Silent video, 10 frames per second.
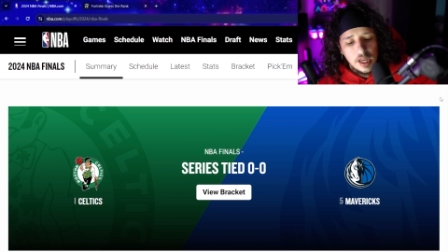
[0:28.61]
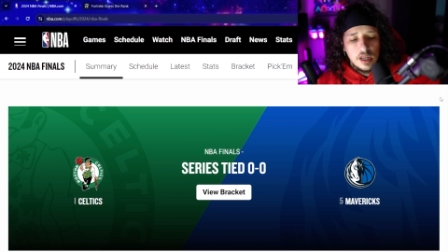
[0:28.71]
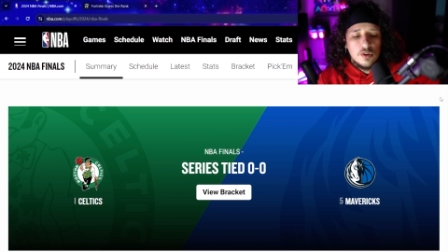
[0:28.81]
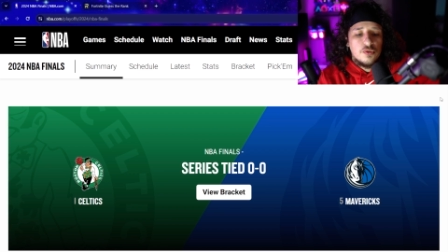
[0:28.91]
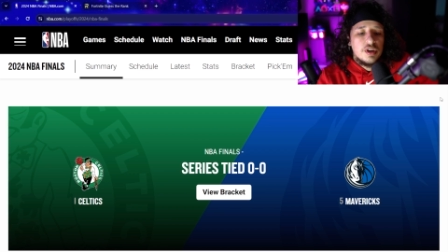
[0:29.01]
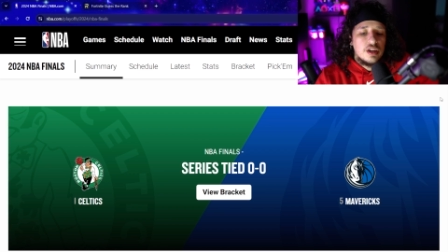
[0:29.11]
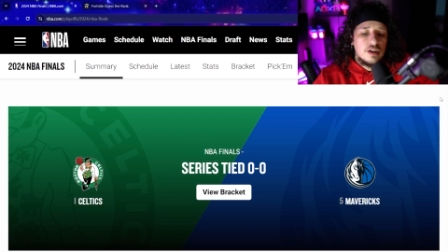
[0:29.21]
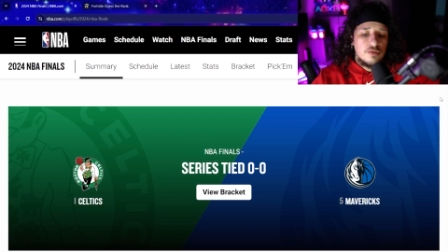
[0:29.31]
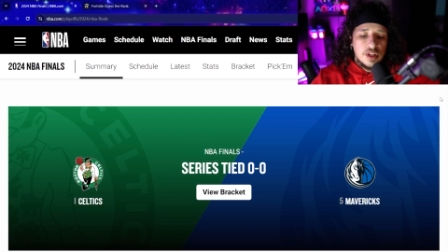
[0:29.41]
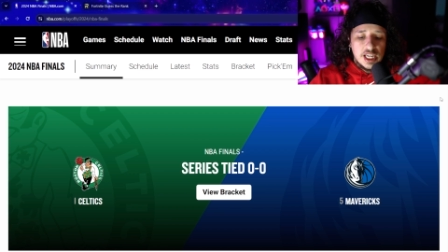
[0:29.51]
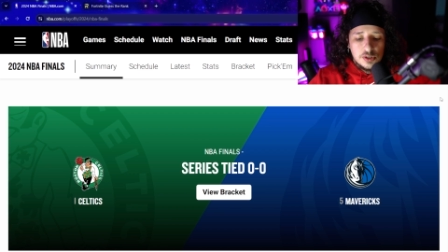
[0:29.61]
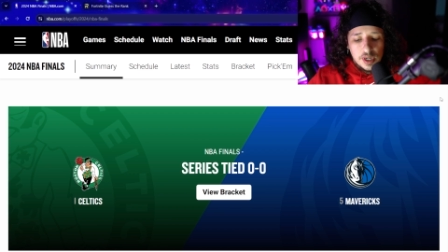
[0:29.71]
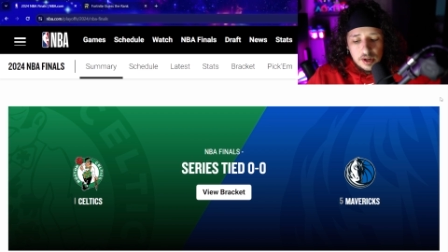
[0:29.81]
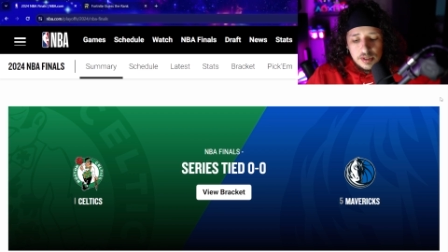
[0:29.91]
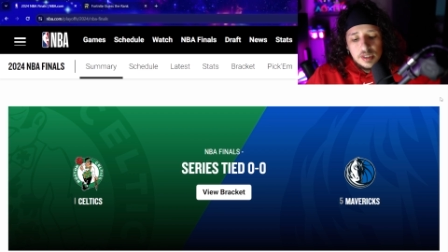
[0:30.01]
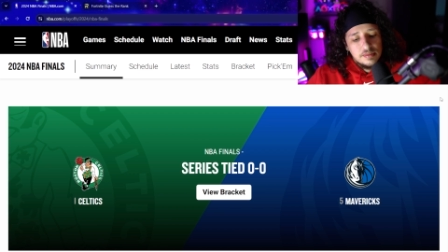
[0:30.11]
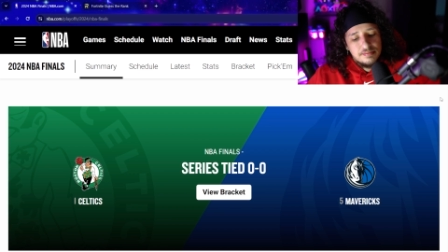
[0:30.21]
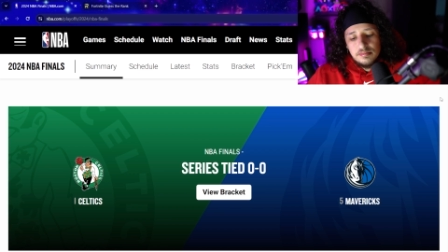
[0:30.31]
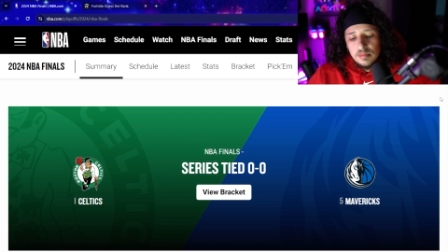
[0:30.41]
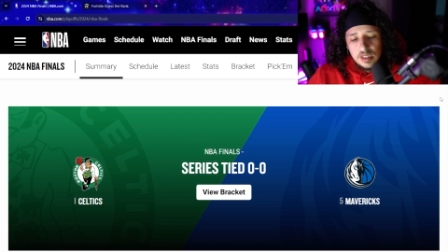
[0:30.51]
You know, funny enough, last round,
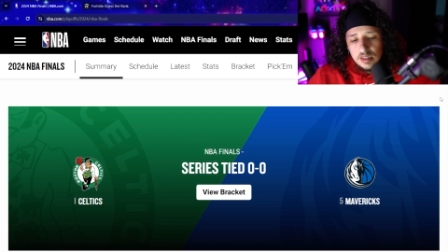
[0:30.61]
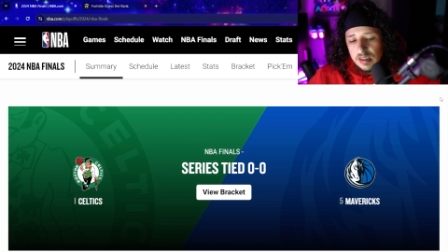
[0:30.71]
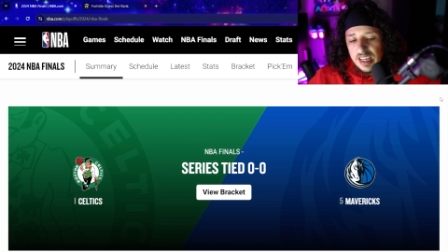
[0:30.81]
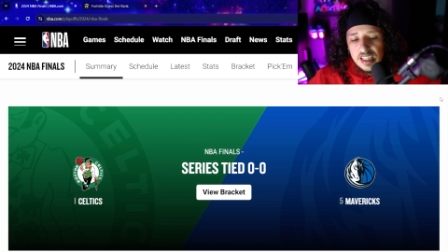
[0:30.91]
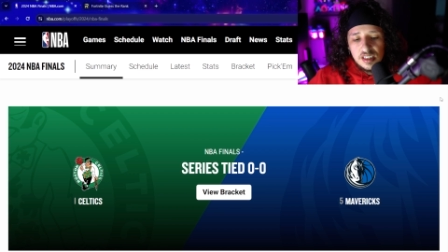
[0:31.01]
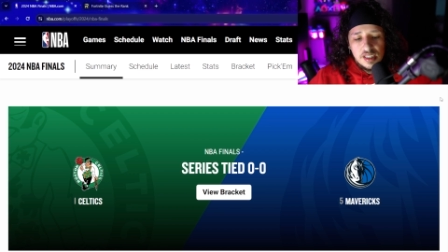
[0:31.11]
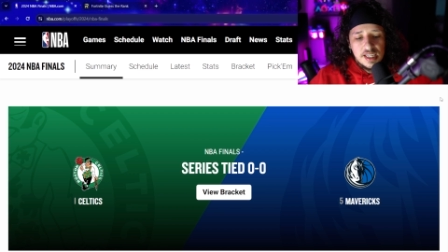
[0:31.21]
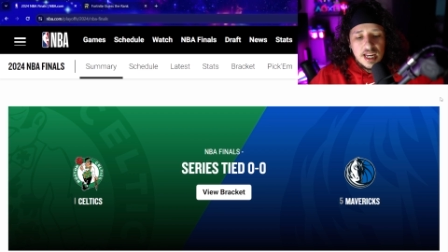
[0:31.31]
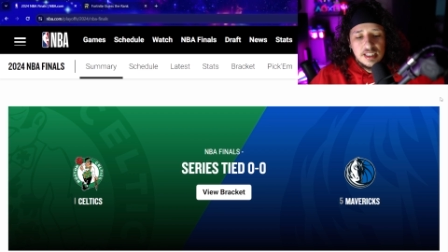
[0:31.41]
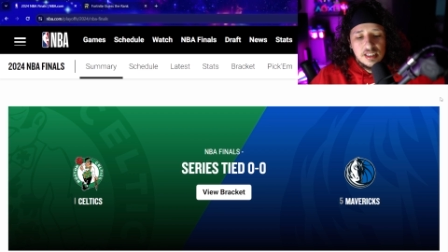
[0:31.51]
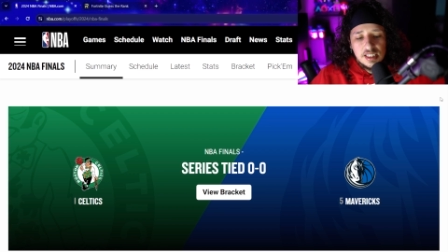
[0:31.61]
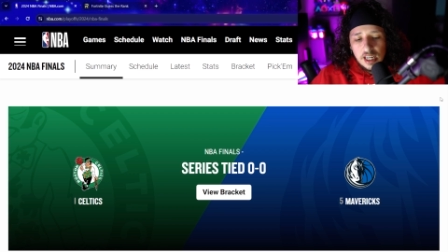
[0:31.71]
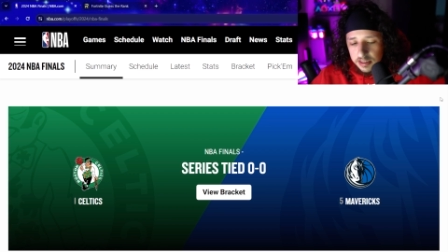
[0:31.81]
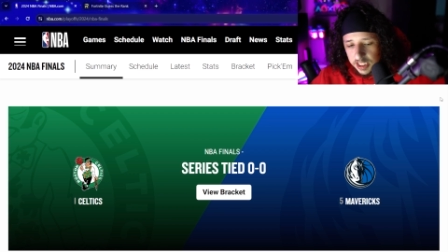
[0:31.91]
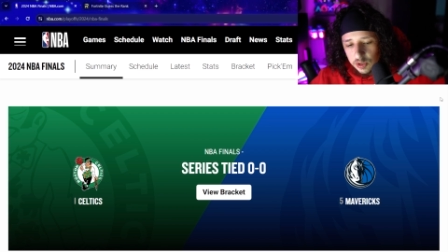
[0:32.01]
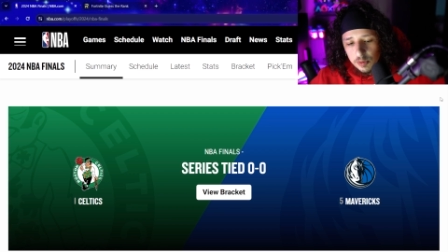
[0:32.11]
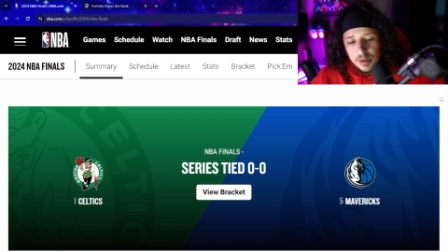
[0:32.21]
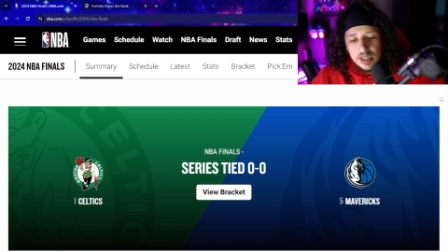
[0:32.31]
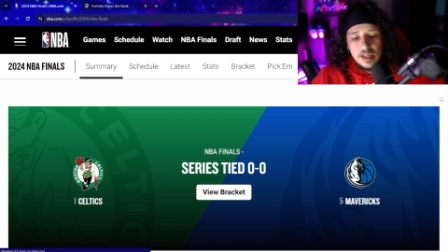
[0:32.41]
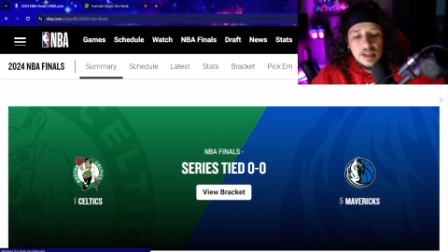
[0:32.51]
easily guessed the Celtics would
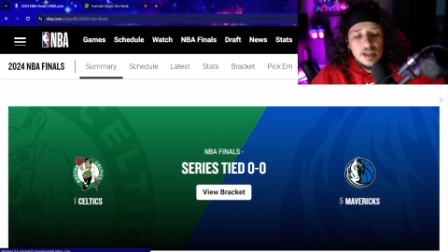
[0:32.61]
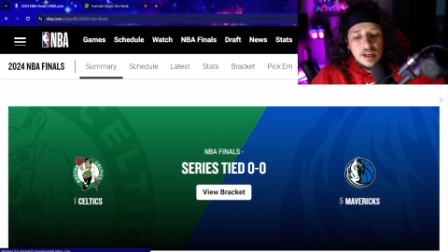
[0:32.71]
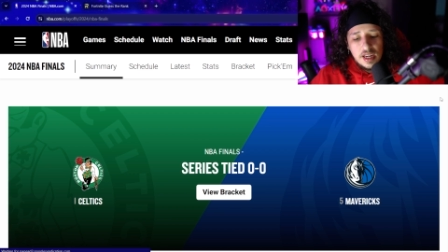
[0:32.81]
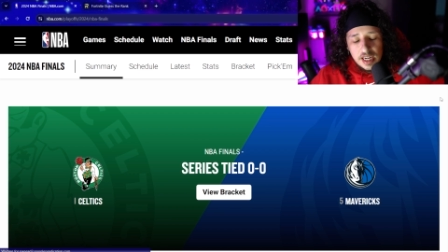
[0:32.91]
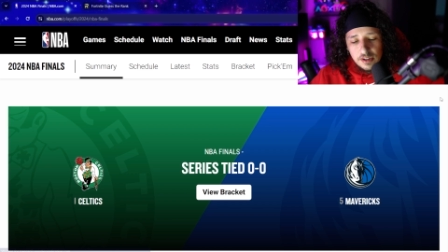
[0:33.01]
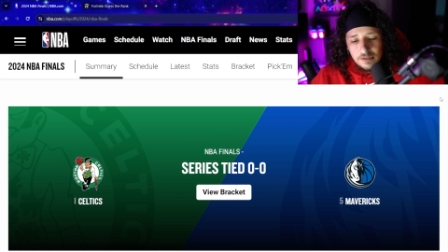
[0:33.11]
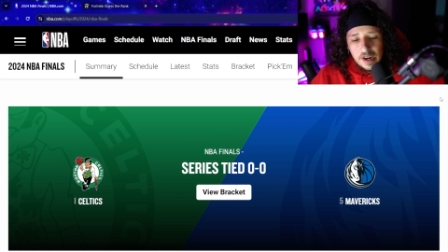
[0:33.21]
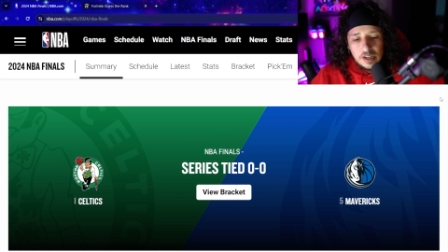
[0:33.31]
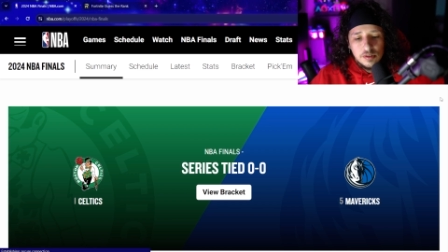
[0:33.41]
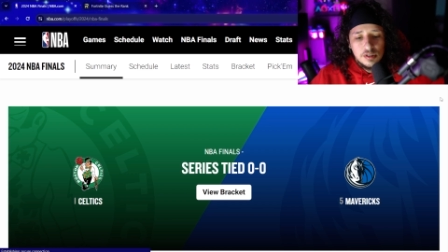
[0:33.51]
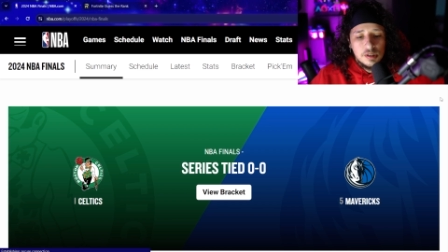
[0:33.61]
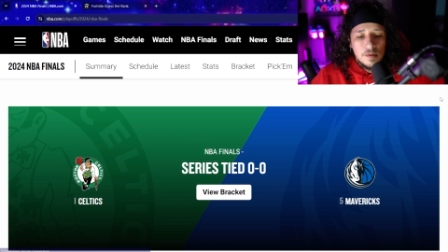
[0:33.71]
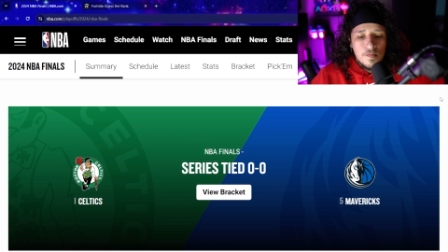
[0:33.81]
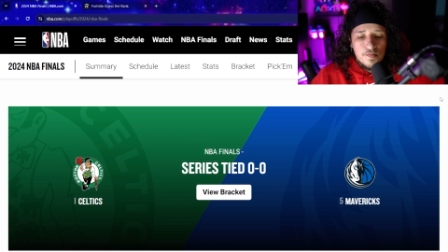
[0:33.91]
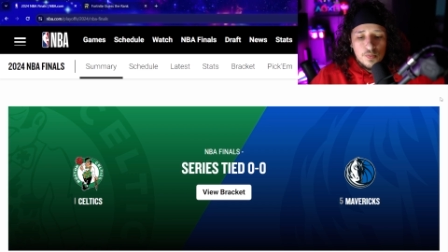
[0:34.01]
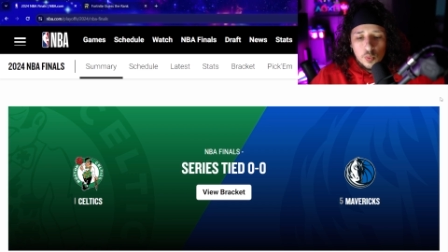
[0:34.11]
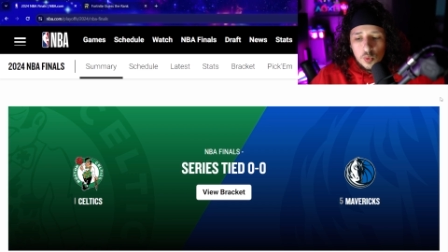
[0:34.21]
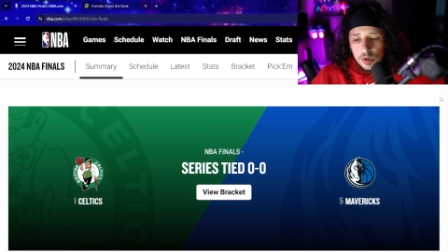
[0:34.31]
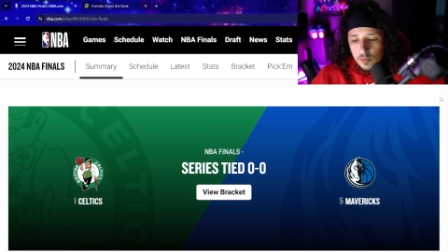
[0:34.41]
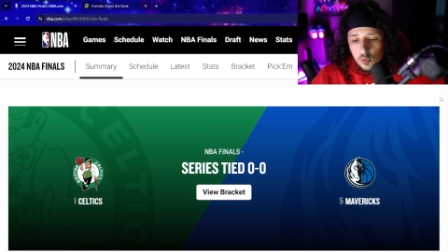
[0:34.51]
be in the finals,
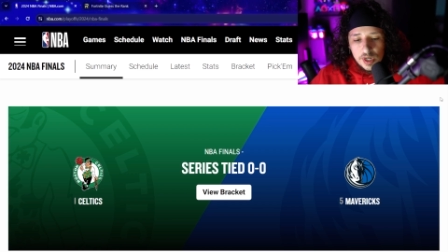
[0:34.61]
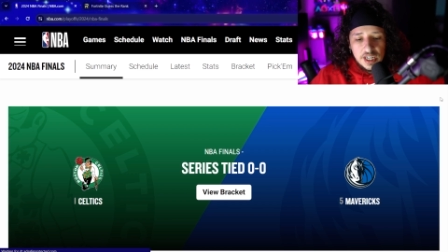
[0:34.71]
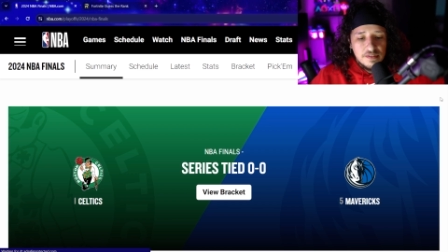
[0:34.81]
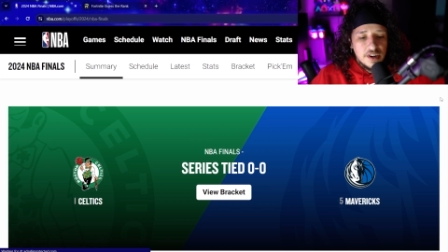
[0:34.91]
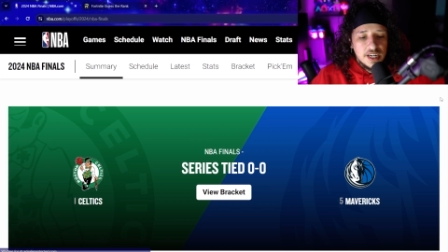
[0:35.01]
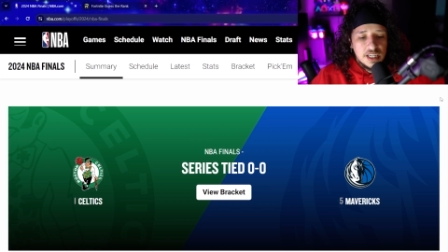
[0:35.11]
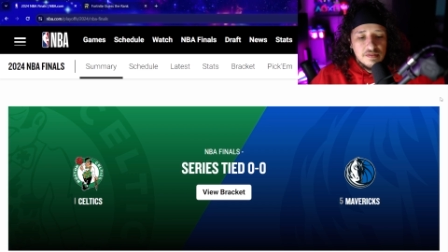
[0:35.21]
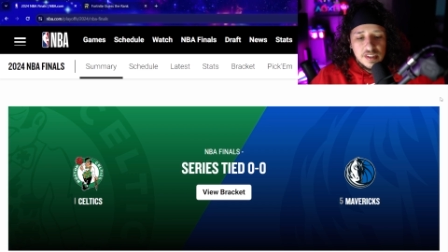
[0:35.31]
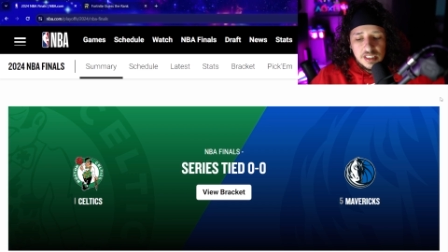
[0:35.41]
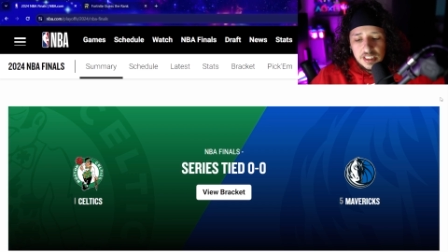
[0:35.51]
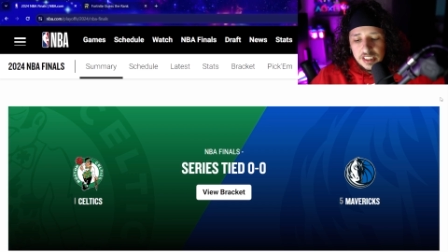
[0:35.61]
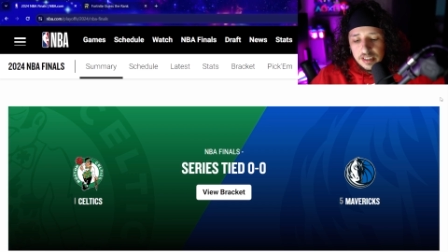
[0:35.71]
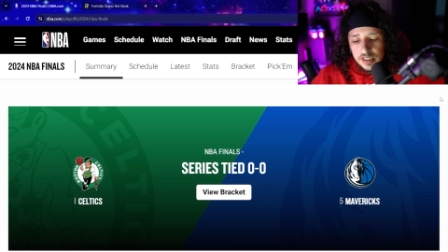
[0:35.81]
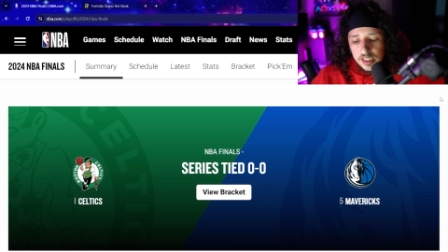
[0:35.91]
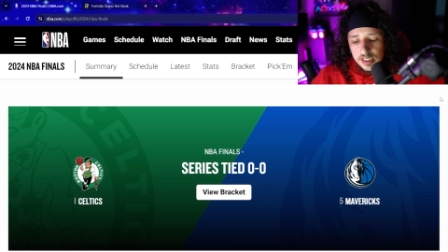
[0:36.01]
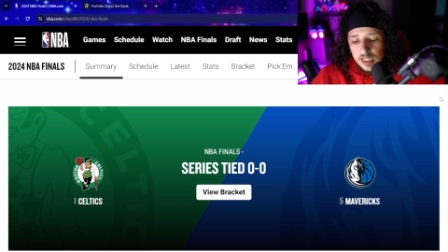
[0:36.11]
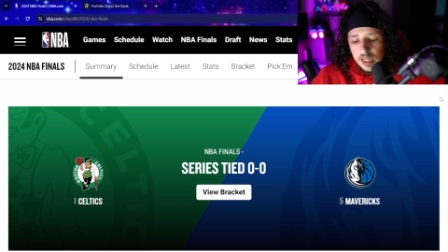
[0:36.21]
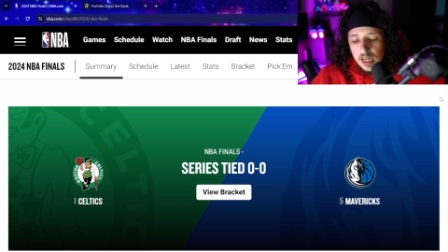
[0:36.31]
winning a very convincing series.